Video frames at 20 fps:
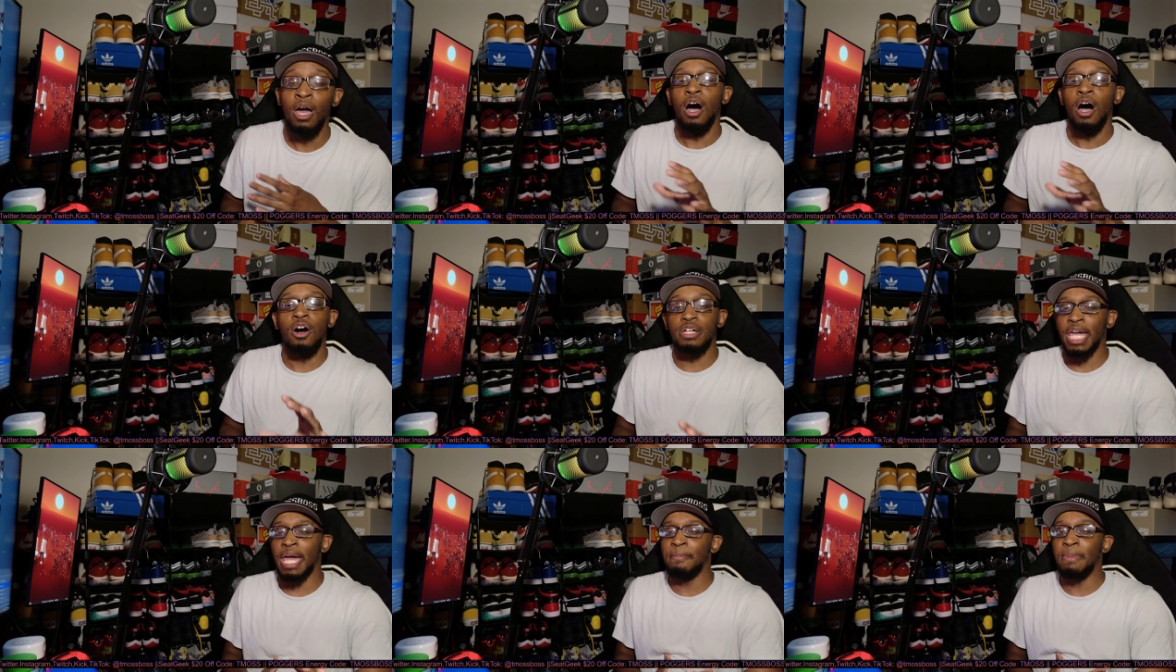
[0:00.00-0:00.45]

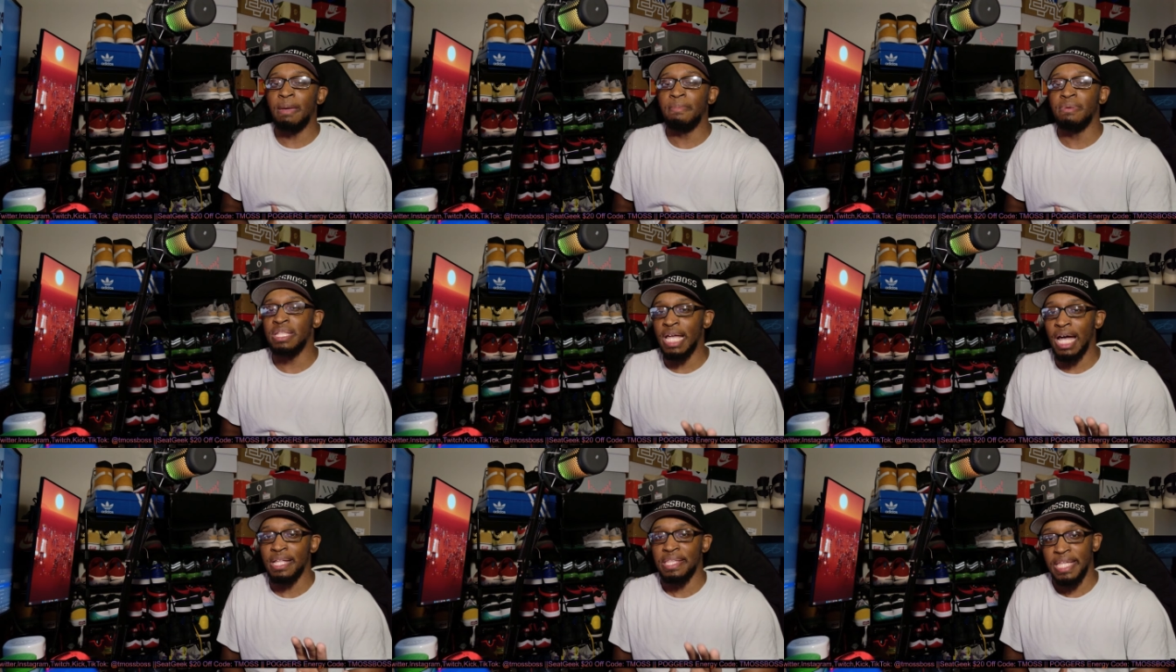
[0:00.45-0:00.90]
Okay,
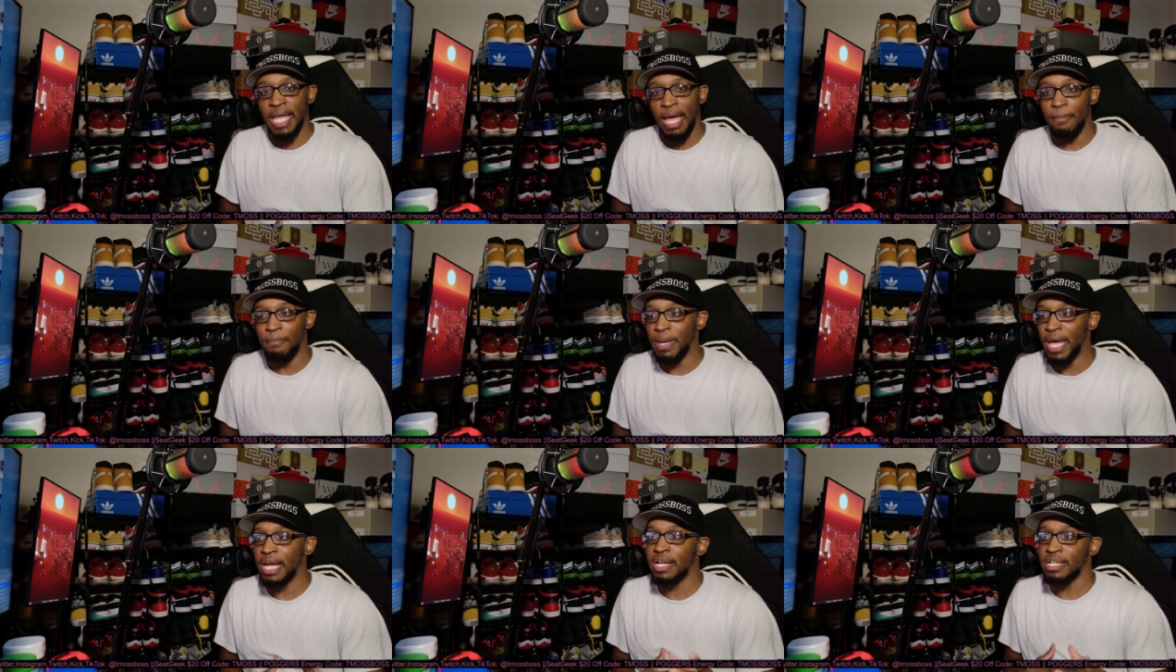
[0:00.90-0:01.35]
maybe not
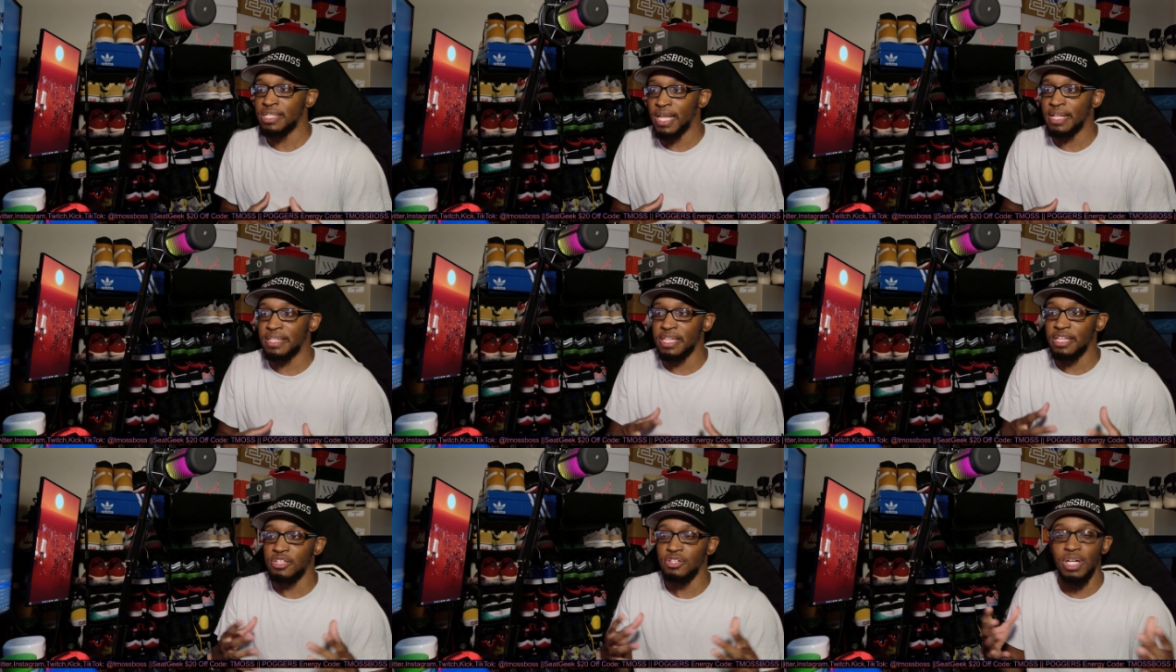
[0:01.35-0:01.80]
that bad, because I
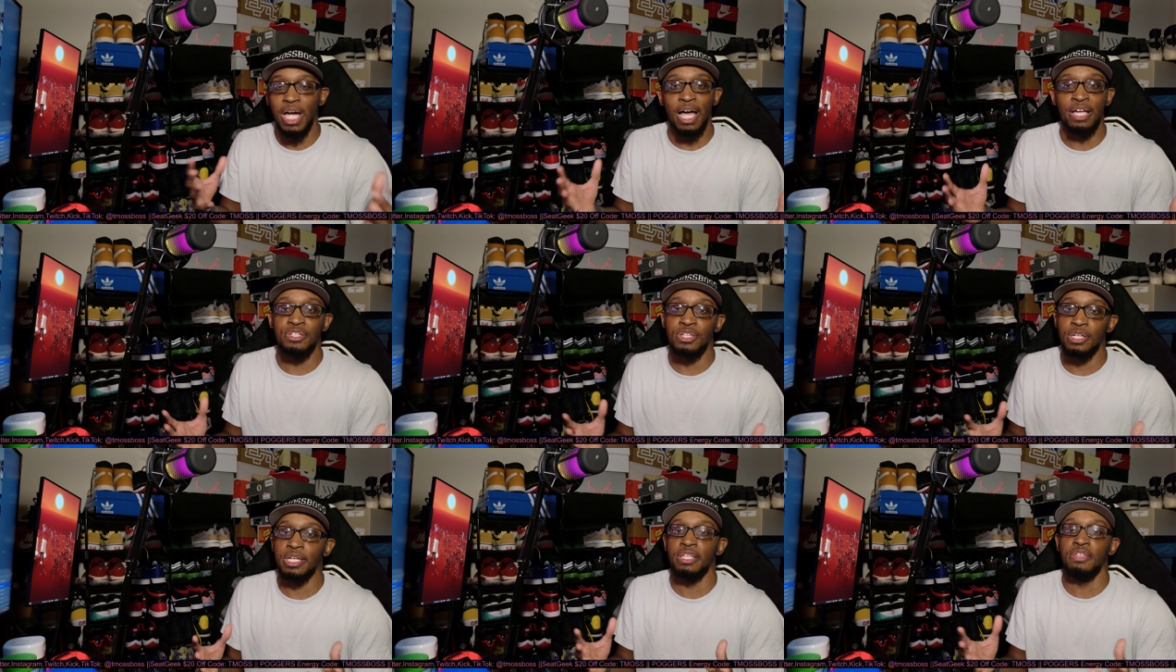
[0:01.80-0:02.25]
think you
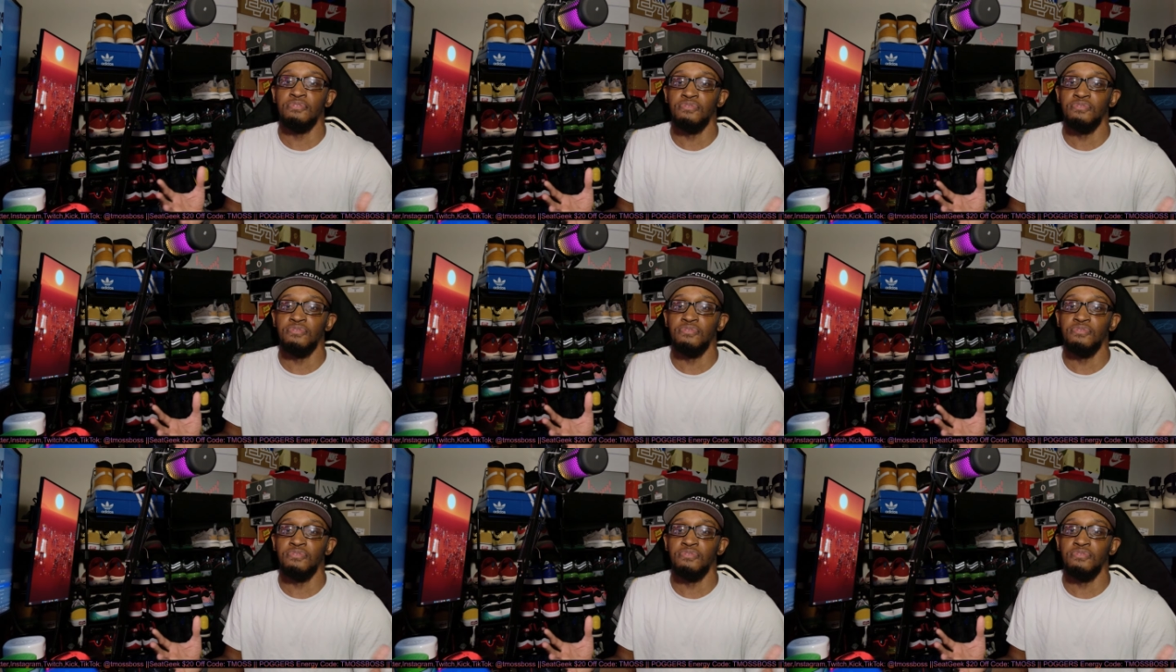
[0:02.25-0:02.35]
guys will get a